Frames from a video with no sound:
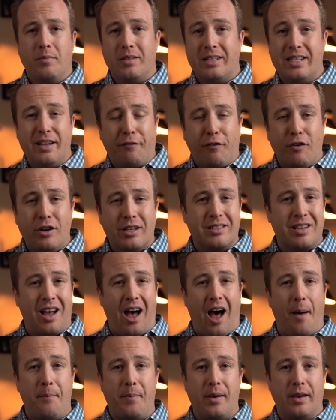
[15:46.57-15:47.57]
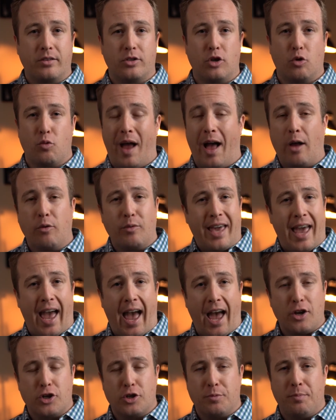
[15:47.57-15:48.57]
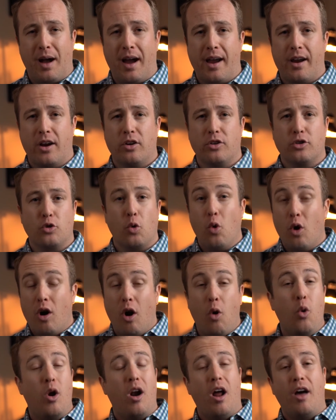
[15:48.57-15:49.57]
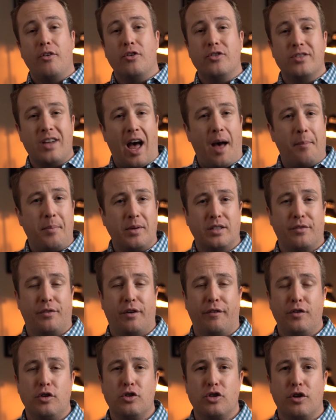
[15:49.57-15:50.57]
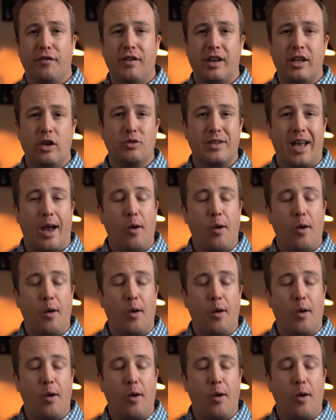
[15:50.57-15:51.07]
different topics around cash buyers or other topics for future videos.